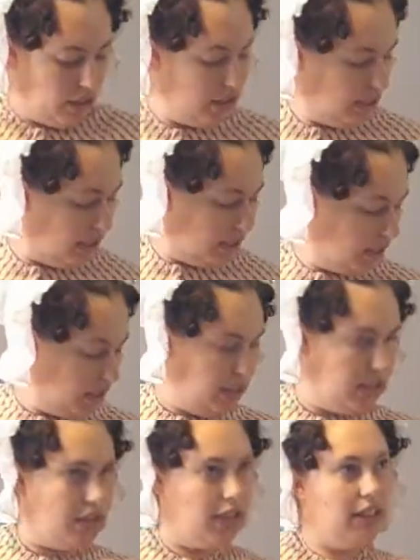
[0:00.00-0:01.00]
Adjust
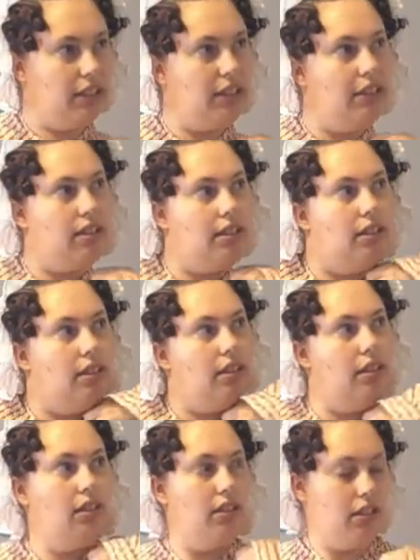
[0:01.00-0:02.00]
things and here. these.
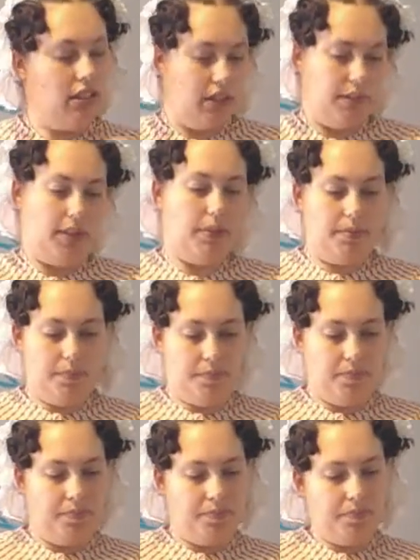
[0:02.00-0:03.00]
There we go.